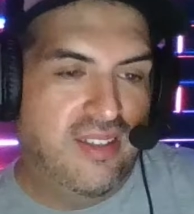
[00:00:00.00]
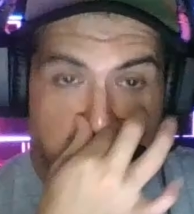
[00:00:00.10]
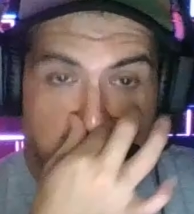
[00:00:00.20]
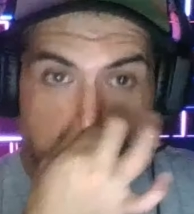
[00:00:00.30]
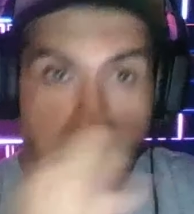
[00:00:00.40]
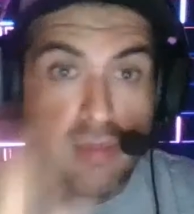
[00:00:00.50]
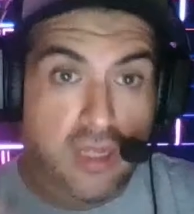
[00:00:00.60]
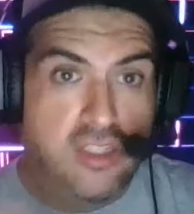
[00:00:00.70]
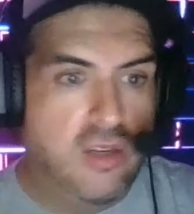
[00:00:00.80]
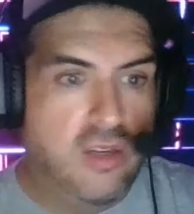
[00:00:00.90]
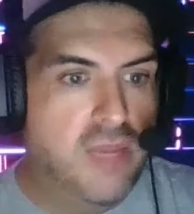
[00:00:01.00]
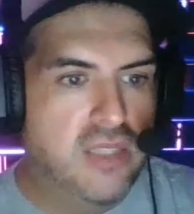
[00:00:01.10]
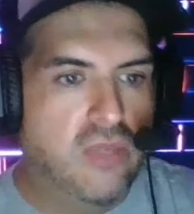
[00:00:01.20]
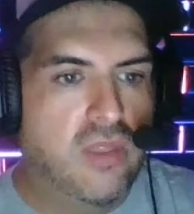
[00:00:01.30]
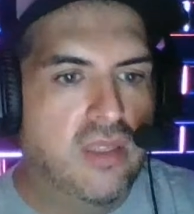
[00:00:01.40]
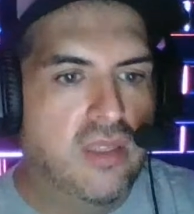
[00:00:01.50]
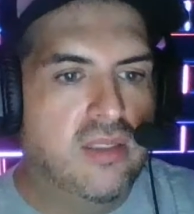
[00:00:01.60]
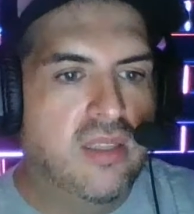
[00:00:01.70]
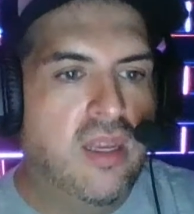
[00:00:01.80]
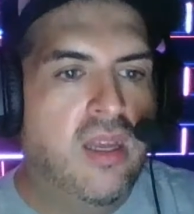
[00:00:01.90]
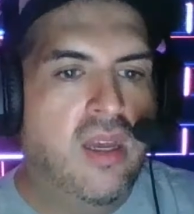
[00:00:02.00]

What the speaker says: I think, the military messing with us.